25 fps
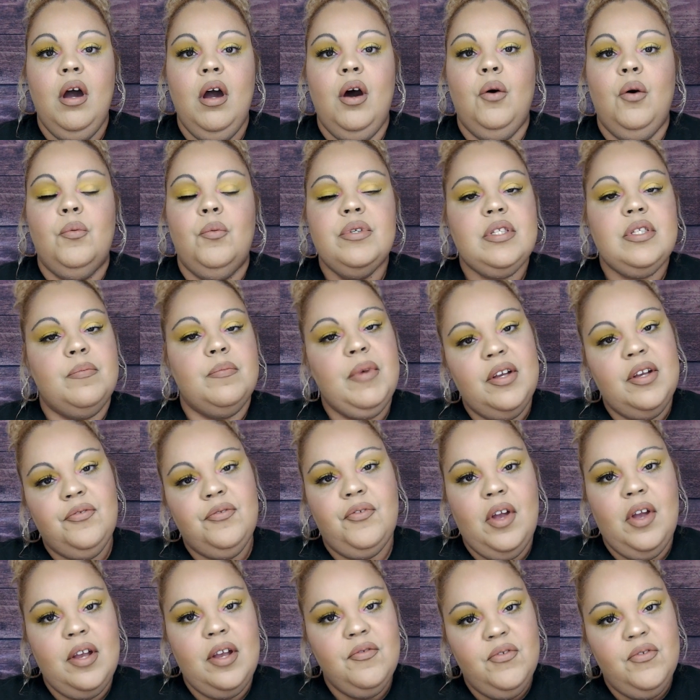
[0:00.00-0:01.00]
Was it my
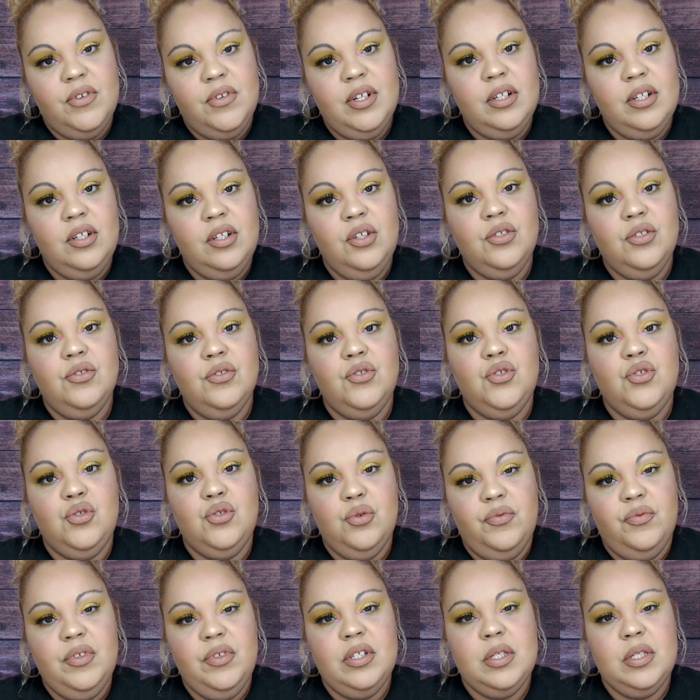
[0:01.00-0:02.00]
favorite
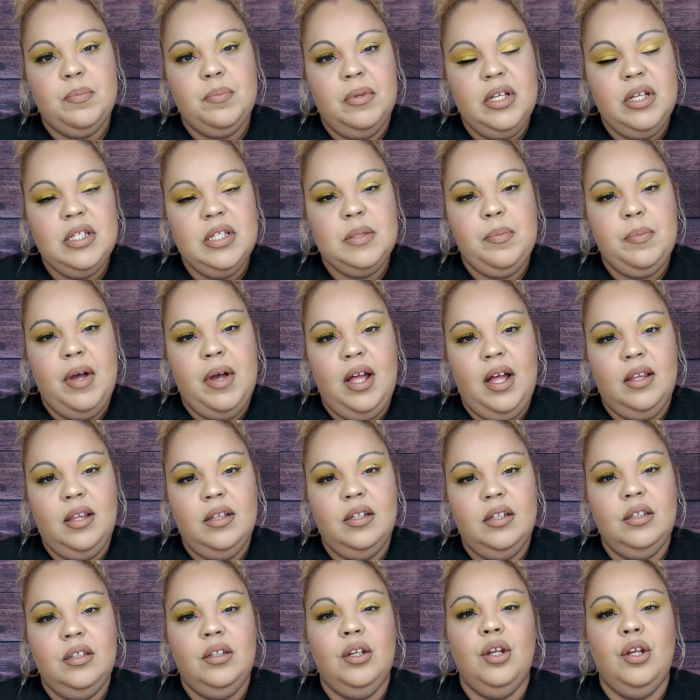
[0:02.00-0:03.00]
Juvia's Place
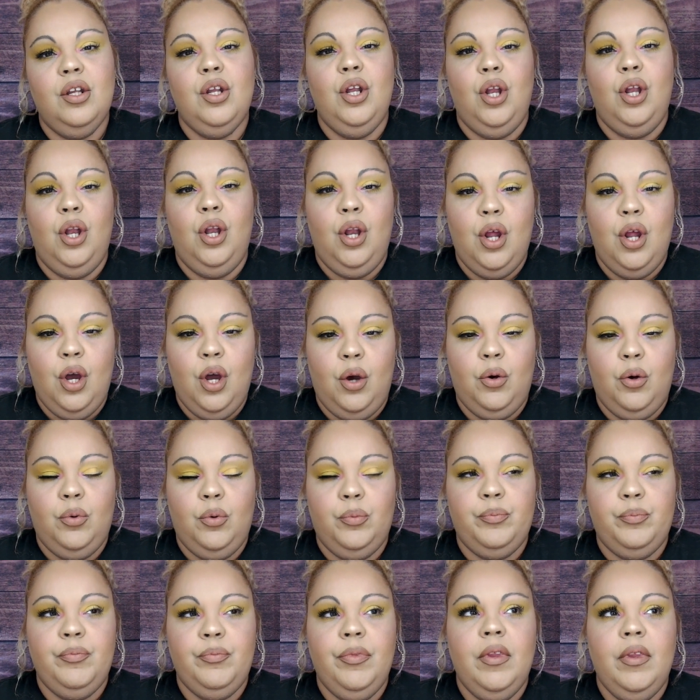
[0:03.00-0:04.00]
palette?
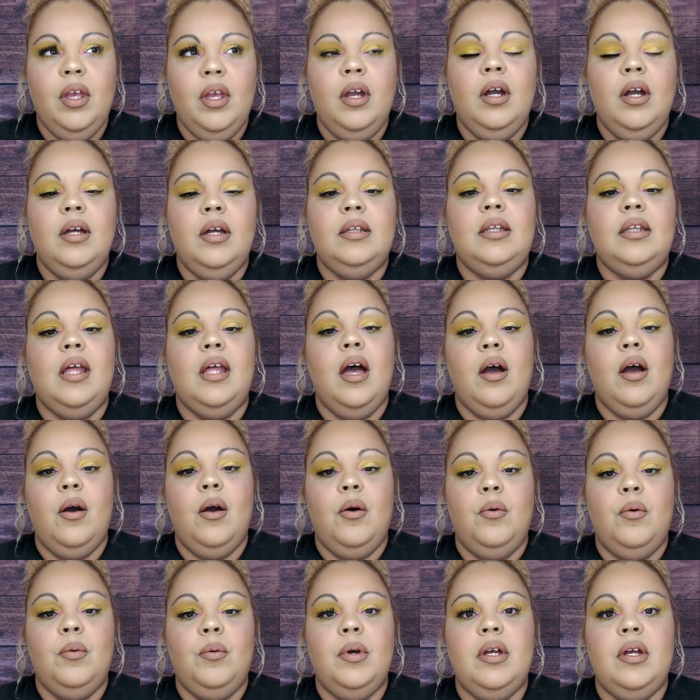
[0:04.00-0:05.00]
No.
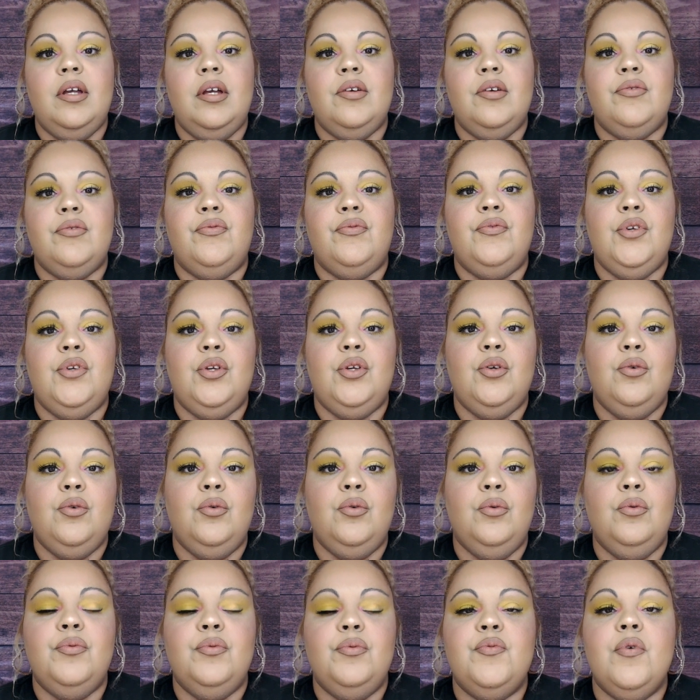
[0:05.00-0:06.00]
Now, if
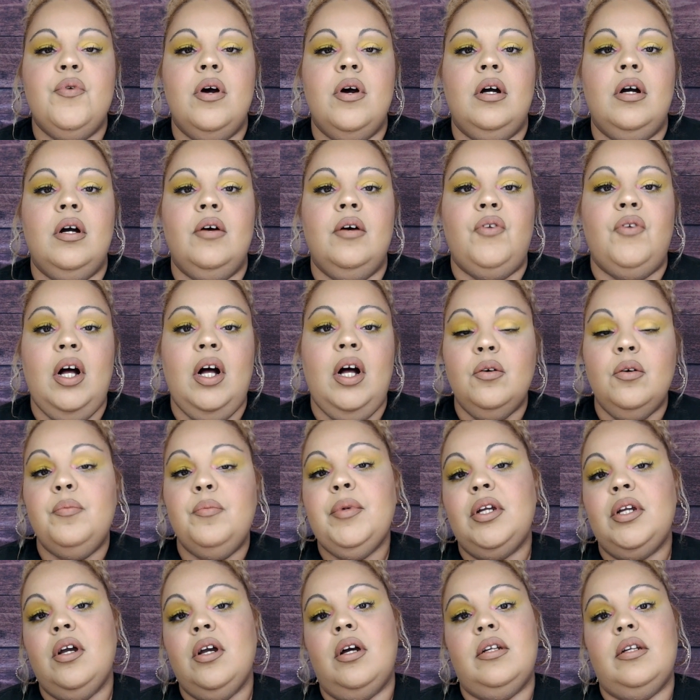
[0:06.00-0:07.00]
you follow
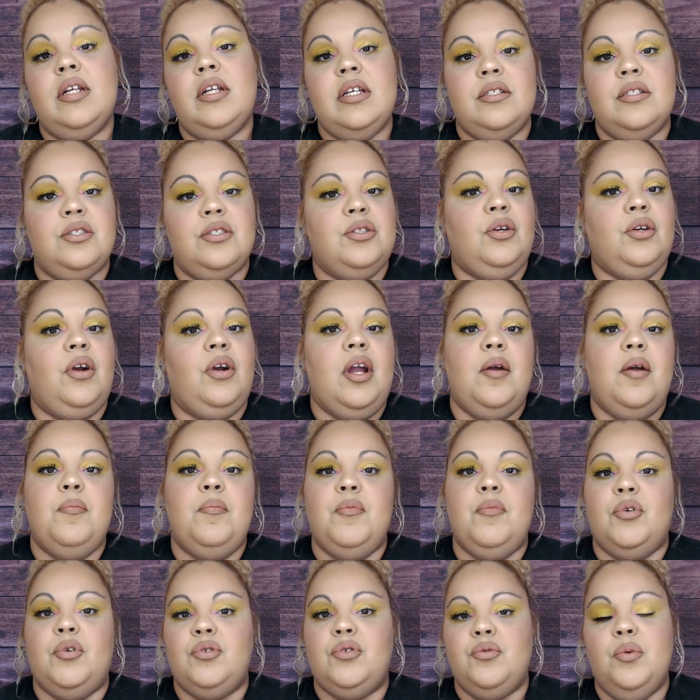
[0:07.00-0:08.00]
me on
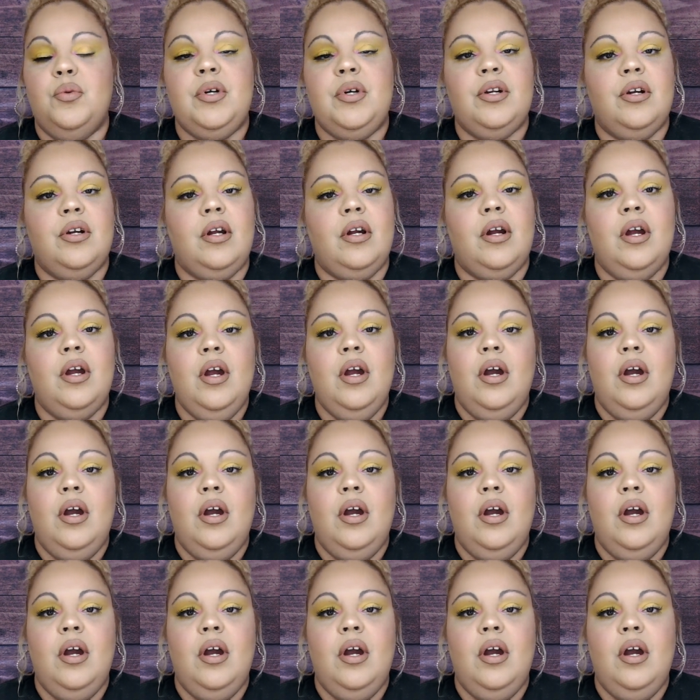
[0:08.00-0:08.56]
Instagram or Twitter,